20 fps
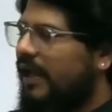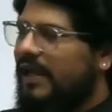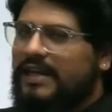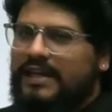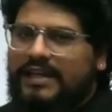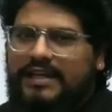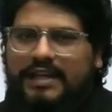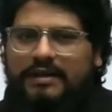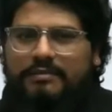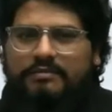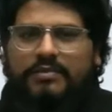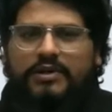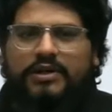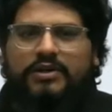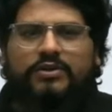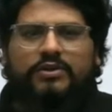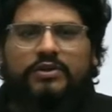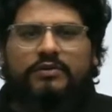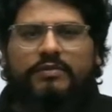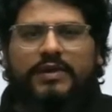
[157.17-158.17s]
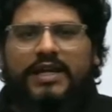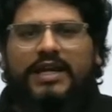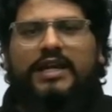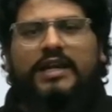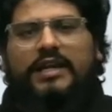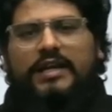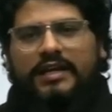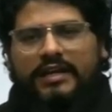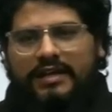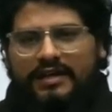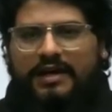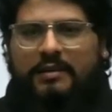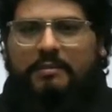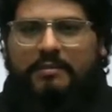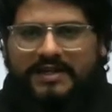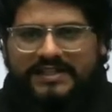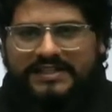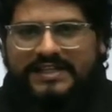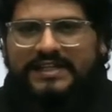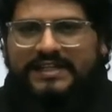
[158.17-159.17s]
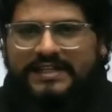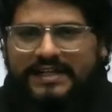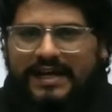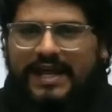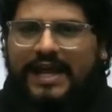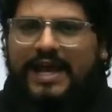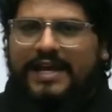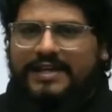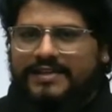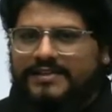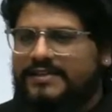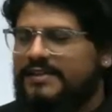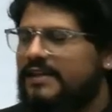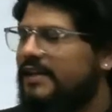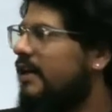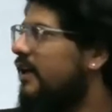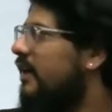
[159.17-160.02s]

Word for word: any number could be represented as.